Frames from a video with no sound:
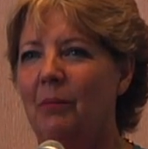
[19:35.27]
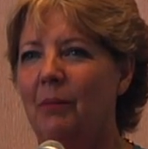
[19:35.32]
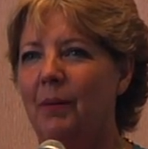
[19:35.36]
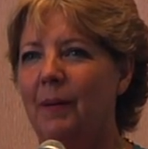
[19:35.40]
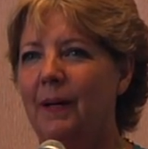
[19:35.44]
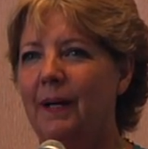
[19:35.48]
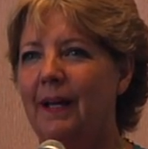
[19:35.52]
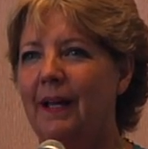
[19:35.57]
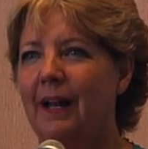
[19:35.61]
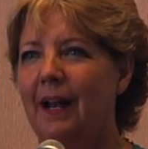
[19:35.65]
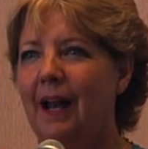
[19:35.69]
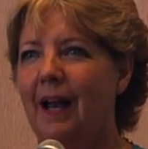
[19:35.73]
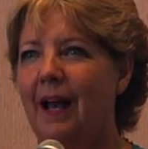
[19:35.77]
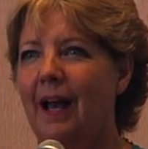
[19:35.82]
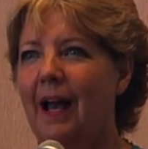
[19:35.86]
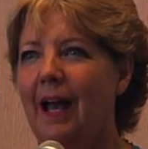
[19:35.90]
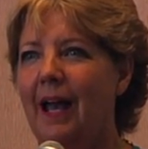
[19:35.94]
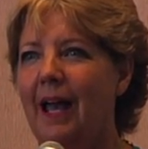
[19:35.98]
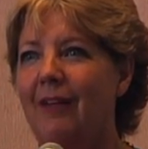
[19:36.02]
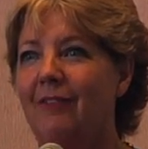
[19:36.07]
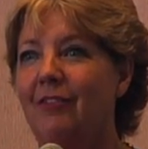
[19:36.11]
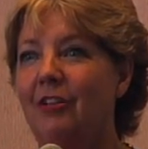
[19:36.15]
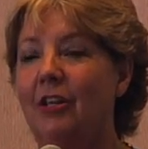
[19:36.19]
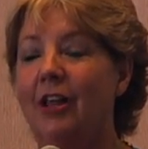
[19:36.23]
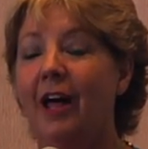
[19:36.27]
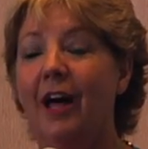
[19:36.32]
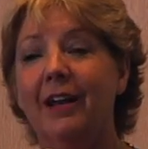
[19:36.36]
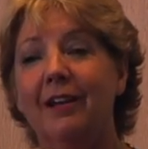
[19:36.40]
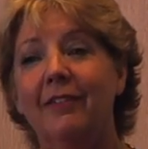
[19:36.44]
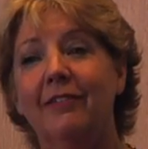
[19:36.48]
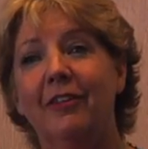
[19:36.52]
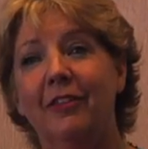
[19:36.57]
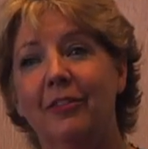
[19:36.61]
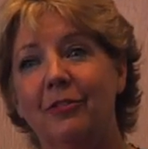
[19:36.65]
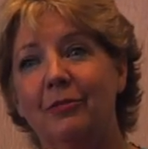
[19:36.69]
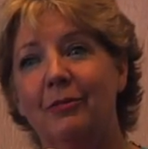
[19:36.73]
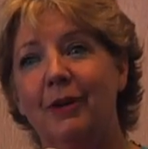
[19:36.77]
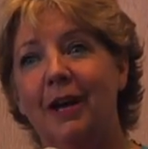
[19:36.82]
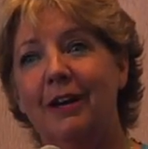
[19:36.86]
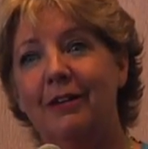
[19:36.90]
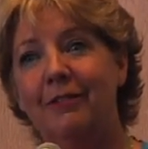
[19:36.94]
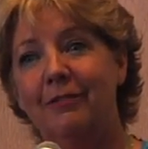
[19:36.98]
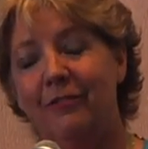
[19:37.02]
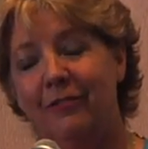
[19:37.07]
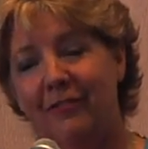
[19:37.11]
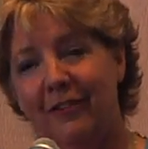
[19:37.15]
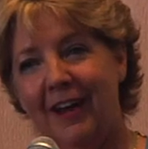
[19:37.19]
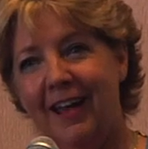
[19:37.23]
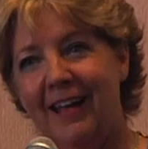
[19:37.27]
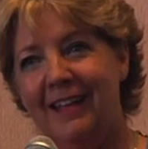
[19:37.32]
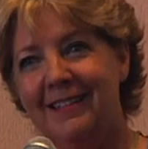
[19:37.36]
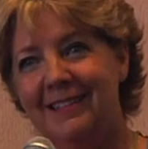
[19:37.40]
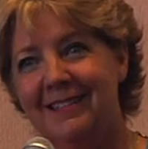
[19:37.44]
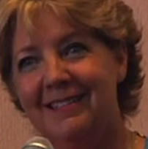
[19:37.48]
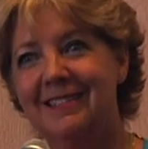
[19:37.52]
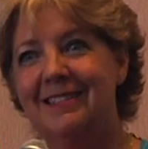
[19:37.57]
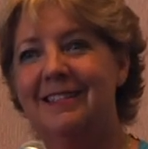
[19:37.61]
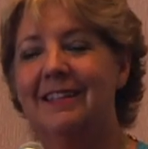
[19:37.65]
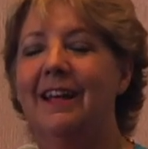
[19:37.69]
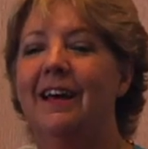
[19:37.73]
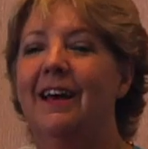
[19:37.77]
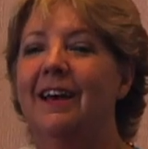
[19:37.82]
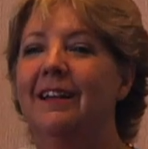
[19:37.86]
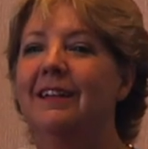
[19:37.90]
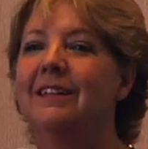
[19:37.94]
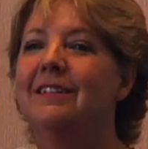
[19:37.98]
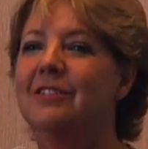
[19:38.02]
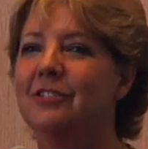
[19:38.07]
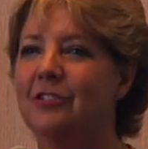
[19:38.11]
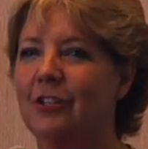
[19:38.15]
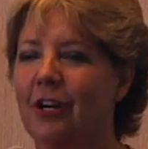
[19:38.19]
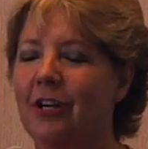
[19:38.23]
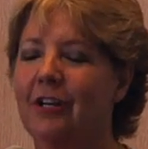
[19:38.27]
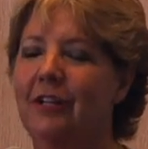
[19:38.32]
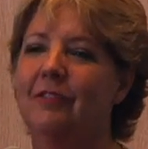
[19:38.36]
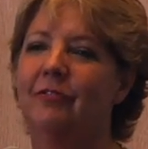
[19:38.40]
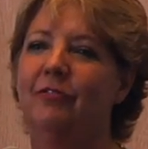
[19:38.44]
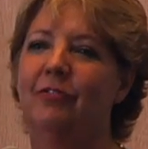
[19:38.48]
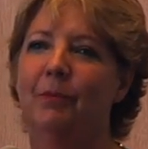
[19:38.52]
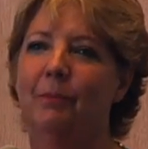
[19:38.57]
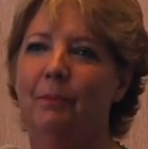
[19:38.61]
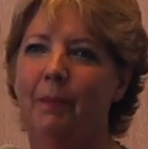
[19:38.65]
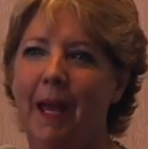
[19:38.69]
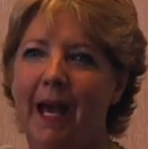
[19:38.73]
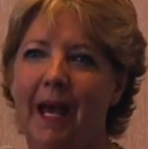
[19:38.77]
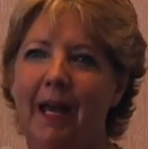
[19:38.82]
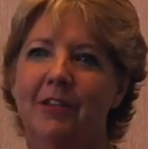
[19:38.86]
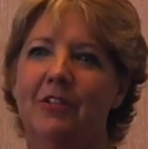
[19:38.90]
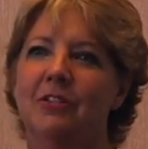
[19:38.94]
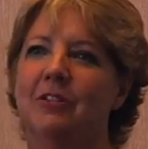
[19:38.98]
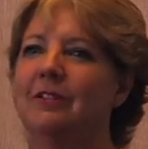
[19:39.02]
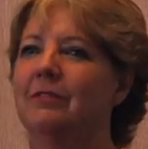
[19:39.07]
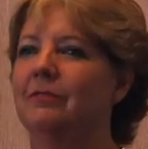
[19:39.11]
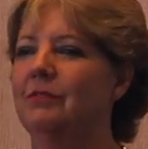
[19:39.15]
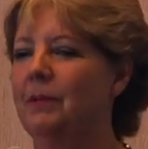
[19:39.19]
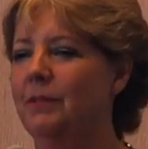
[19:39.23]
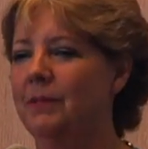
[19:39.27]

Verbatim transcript: But I have a lot of other writer friends that started from passion.